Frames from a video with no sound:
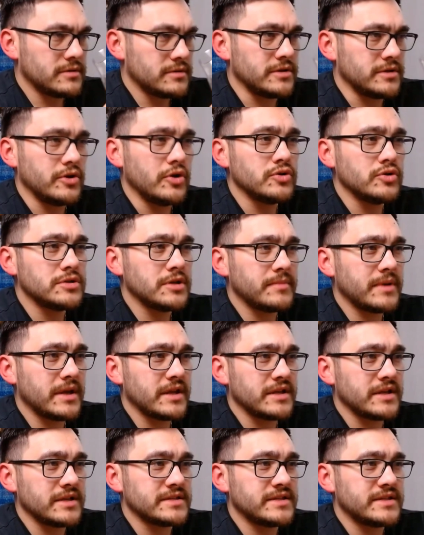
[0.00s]
the nose I'm
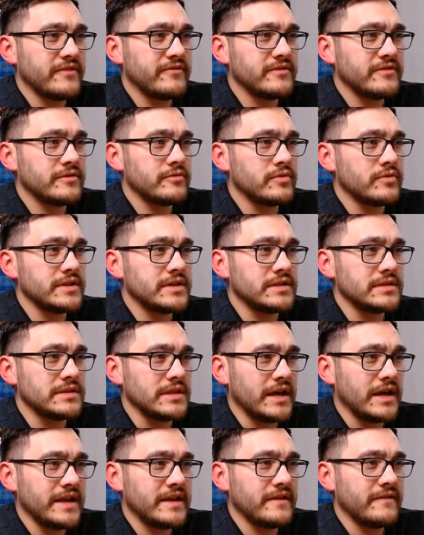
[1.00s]
getting is definitely really
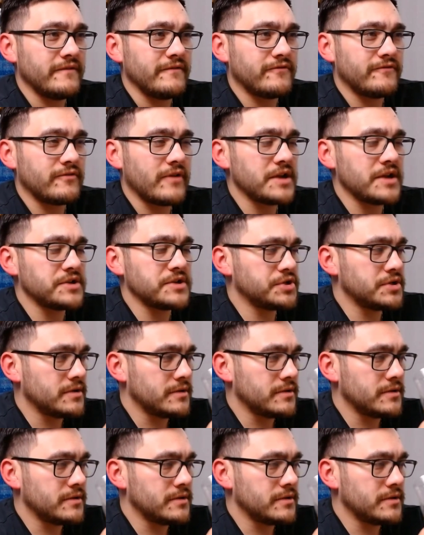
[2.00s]
light and fresh.